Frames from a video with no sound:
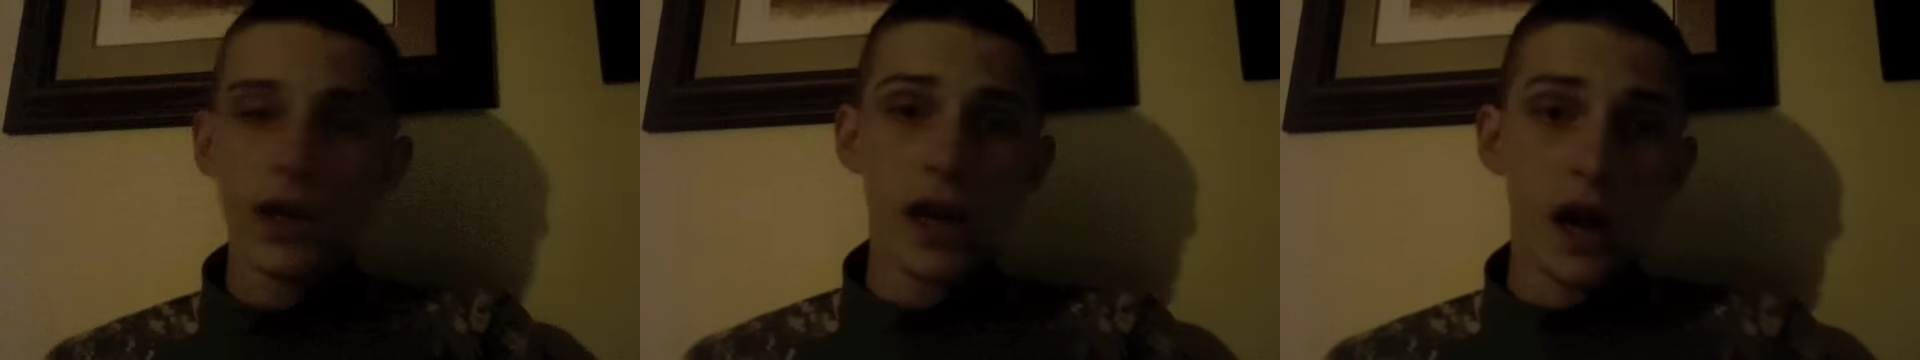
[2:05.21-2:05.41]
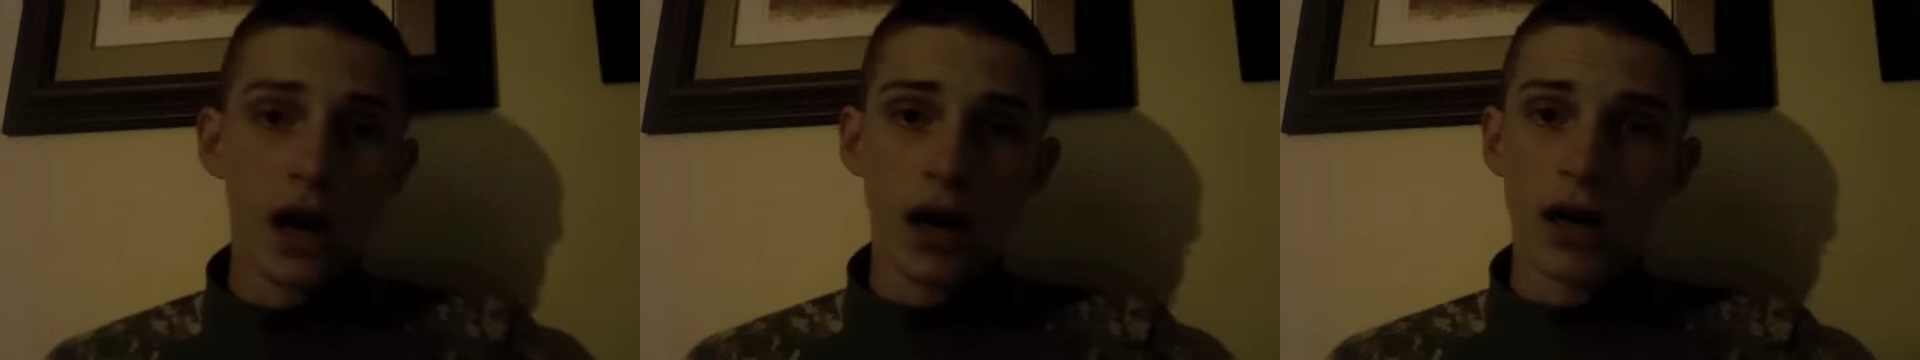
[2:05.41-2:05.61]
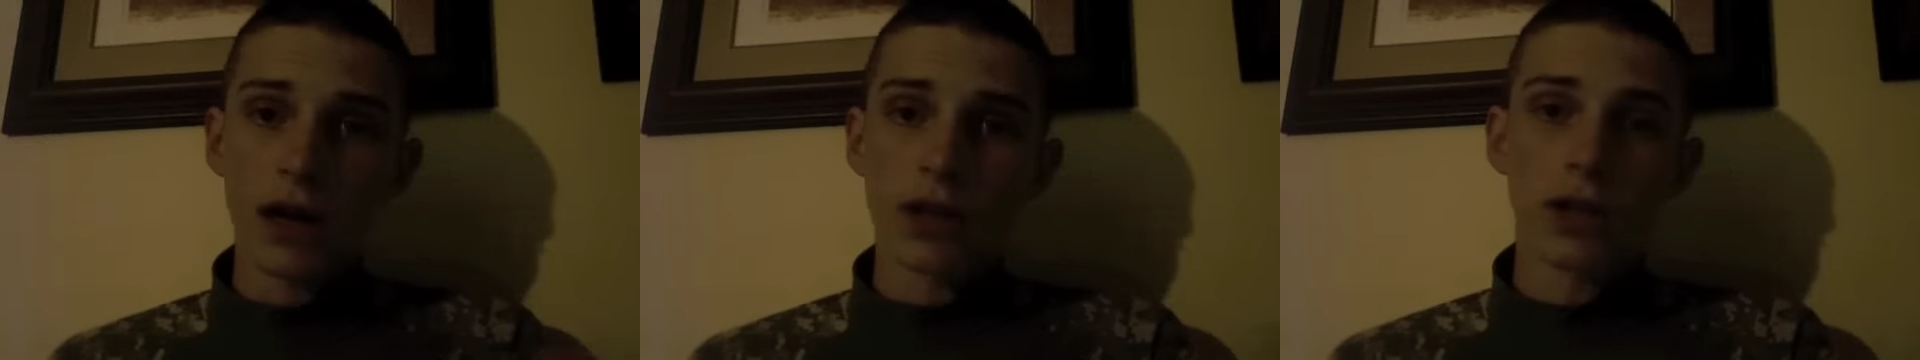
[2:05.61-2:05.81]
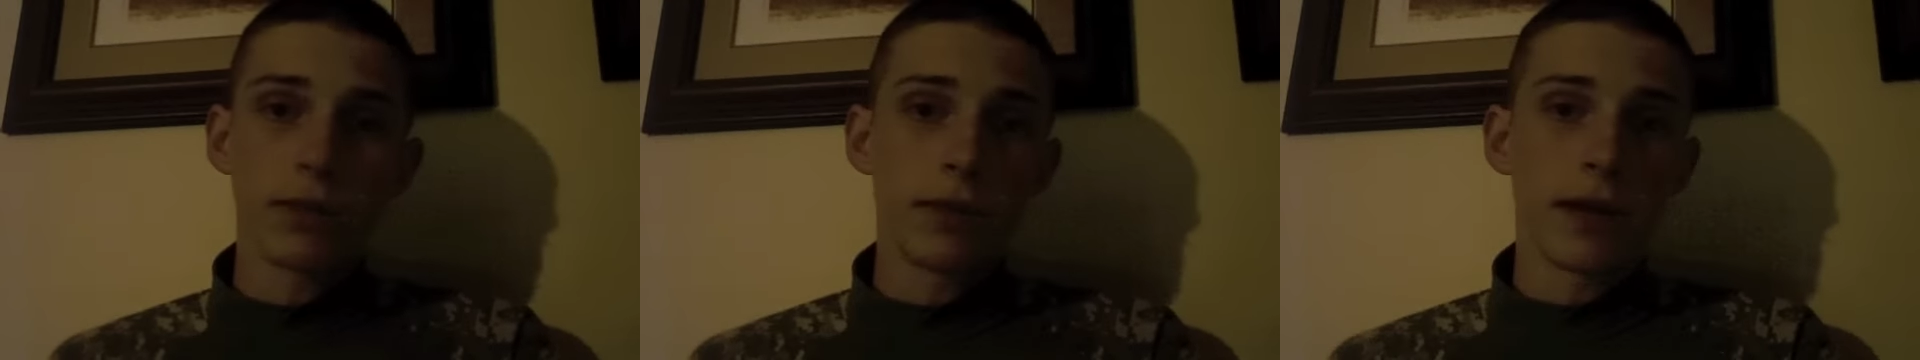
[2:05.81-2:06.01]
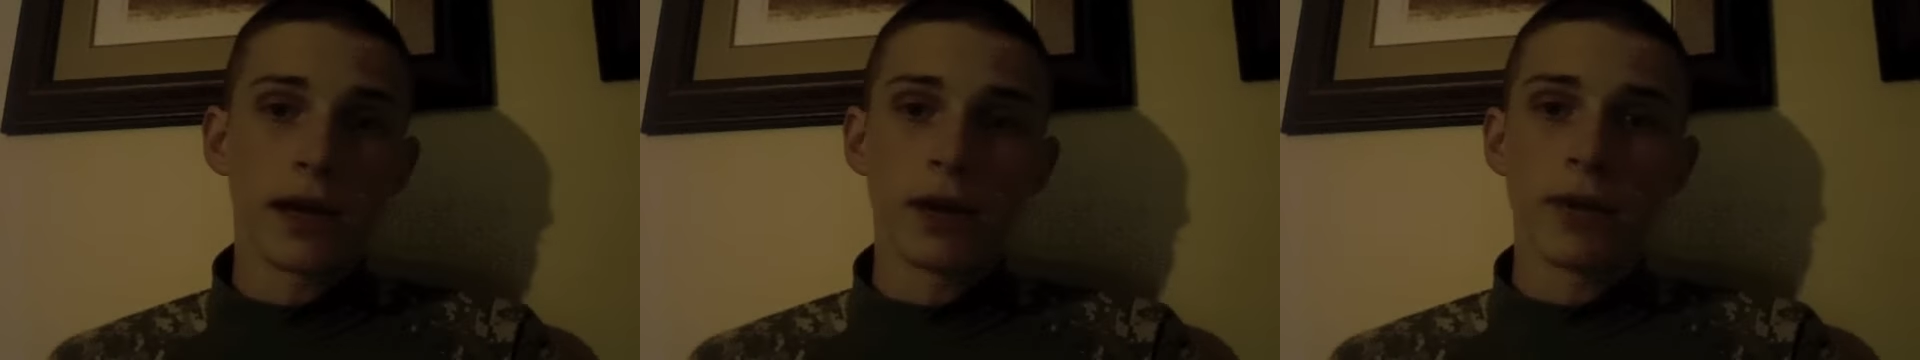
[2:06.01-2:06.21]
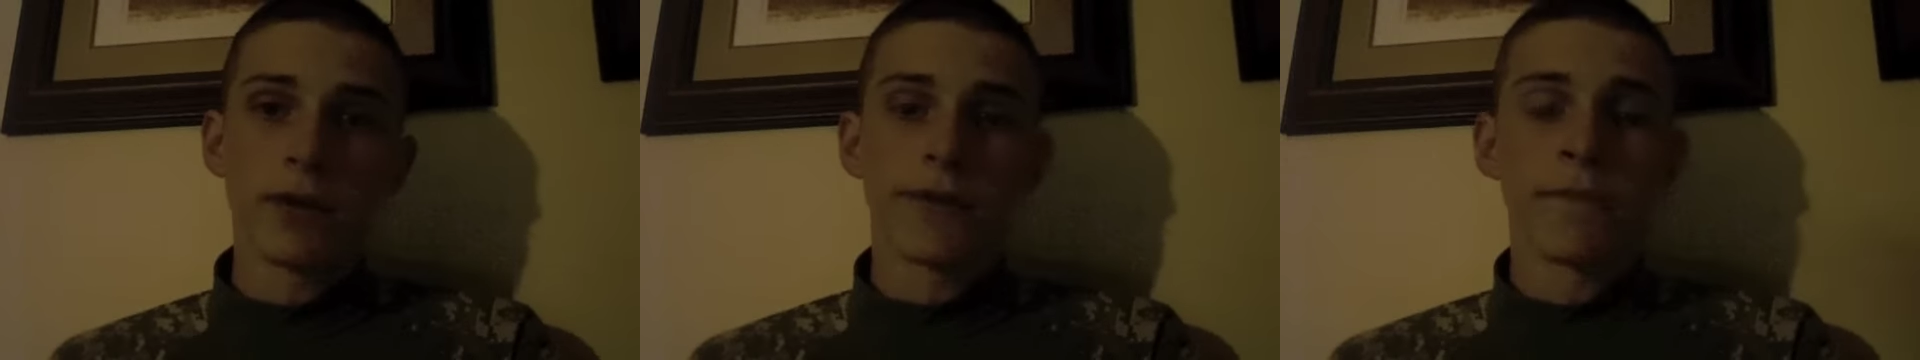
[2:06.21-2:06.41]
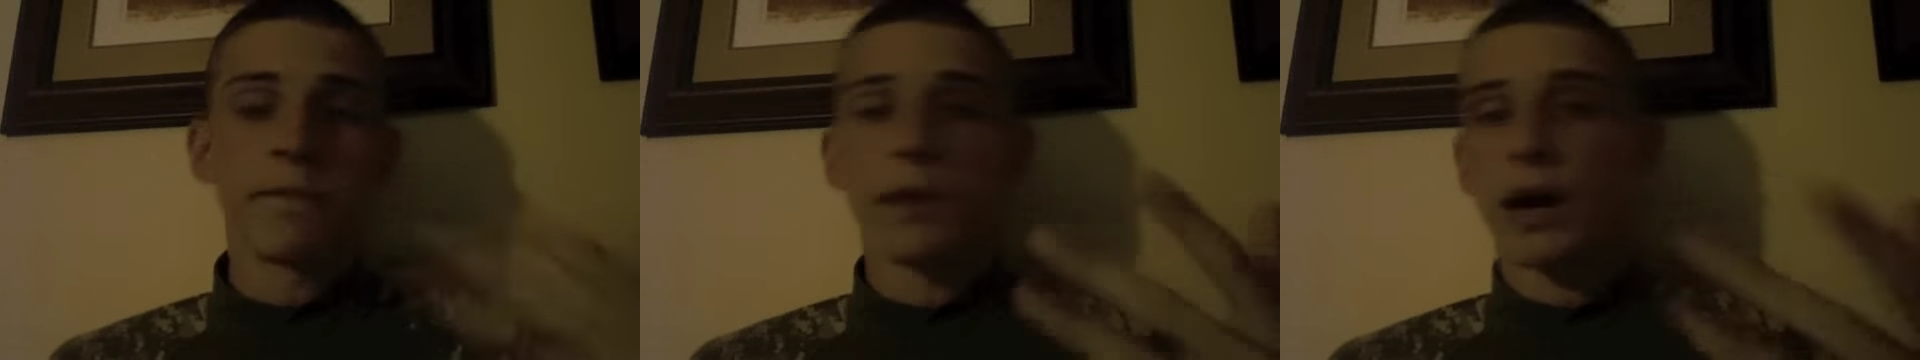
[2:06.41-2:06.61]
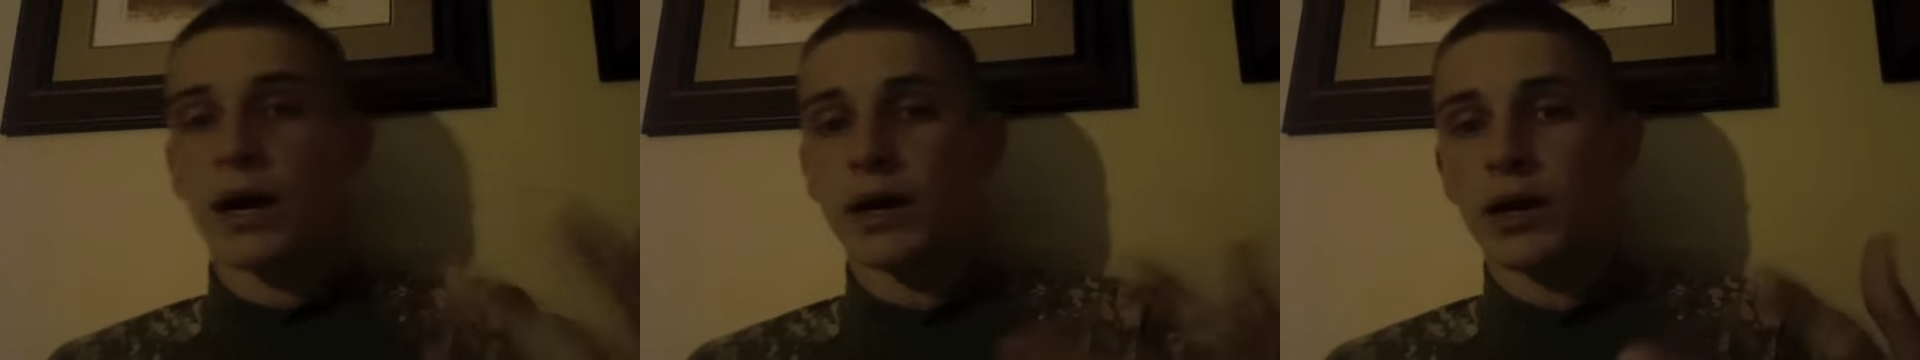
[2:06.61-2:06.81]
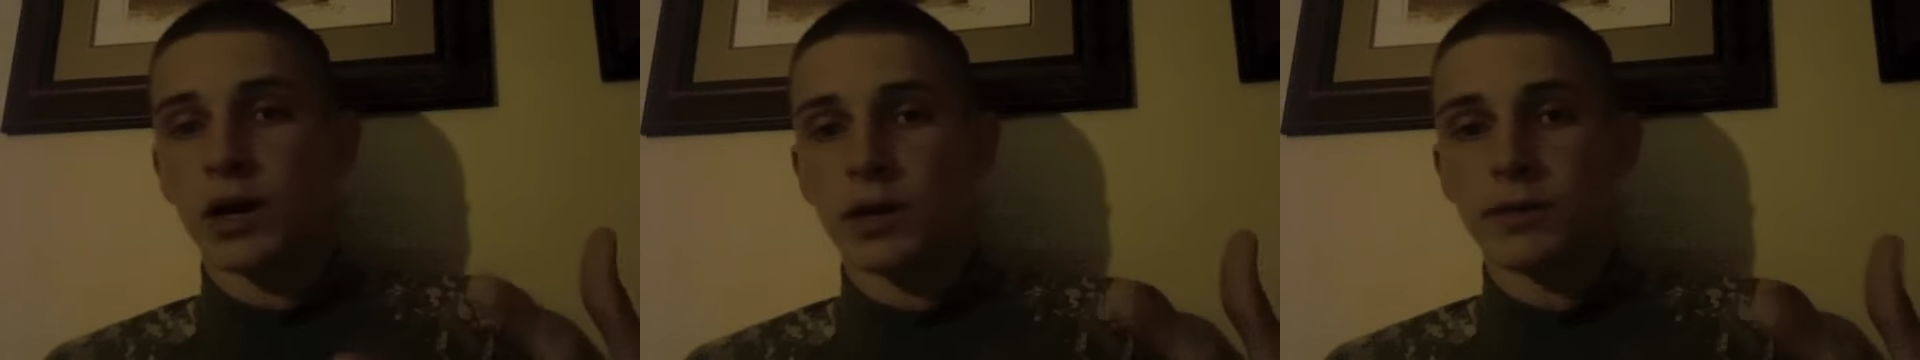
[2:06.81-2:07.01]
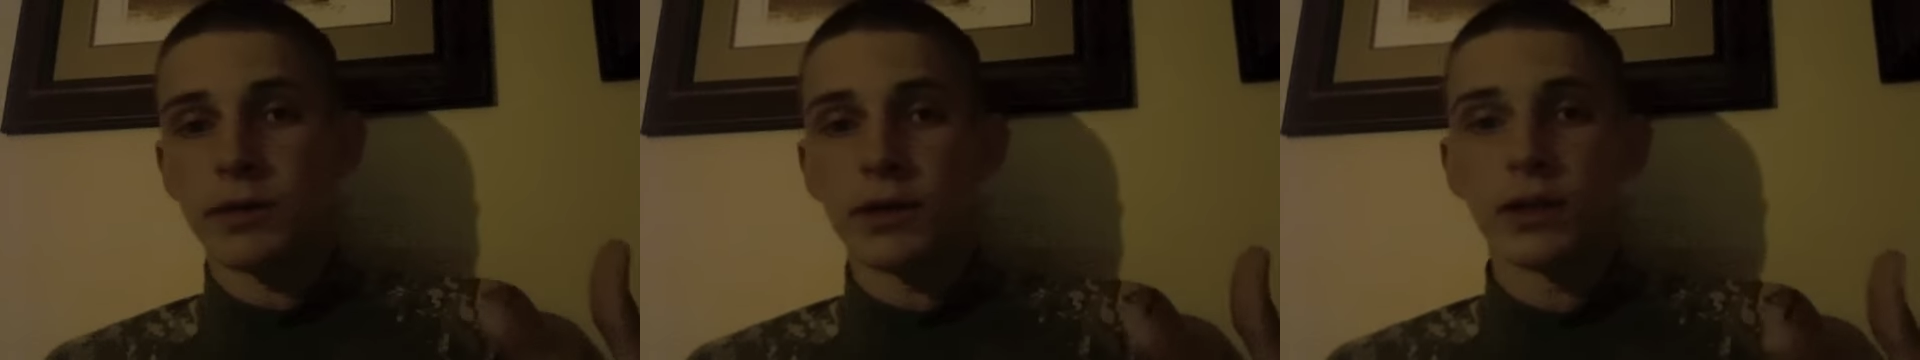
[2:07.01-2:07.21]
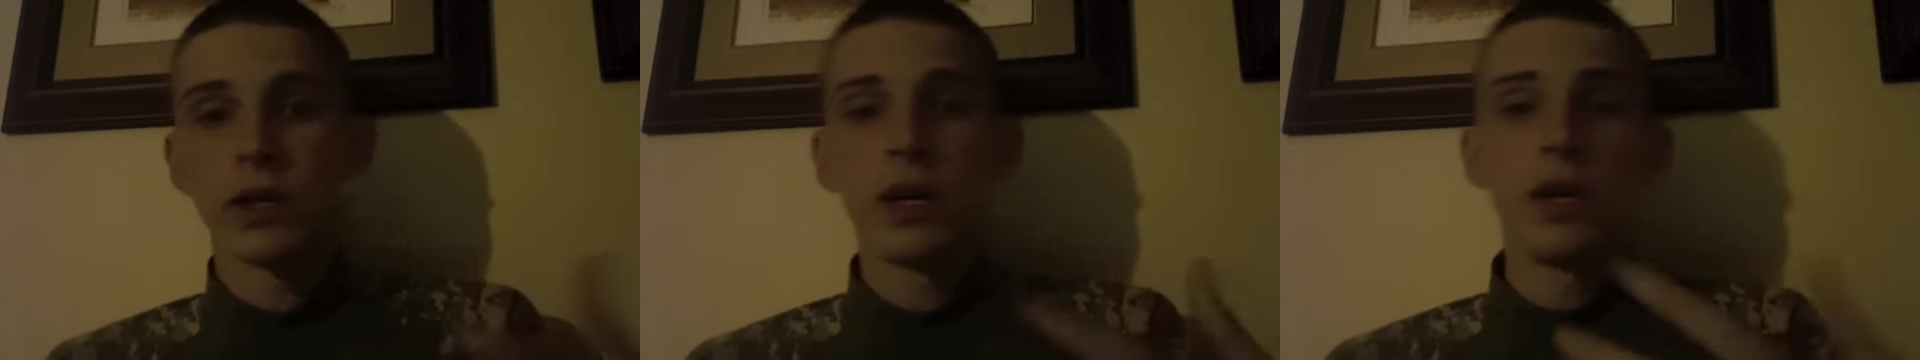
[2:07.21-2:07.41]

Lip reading: it could be anywhere from body armor